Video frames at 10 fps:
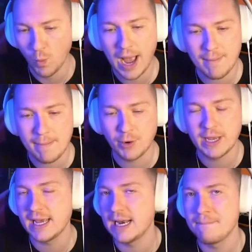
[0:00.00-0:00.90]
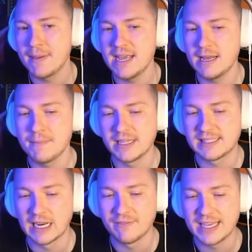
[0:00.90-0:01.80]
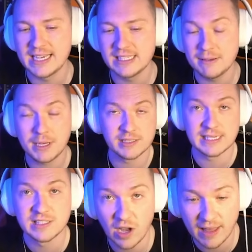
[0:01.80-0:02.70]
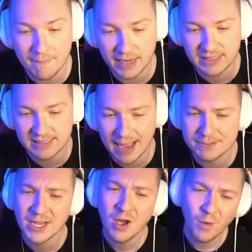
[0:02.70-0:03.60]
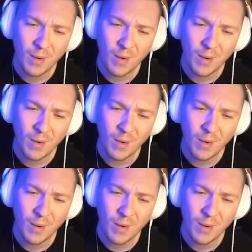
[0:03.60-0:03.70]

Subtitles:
Why am I putting it in a medium instead of easy? Because there's not that many steps.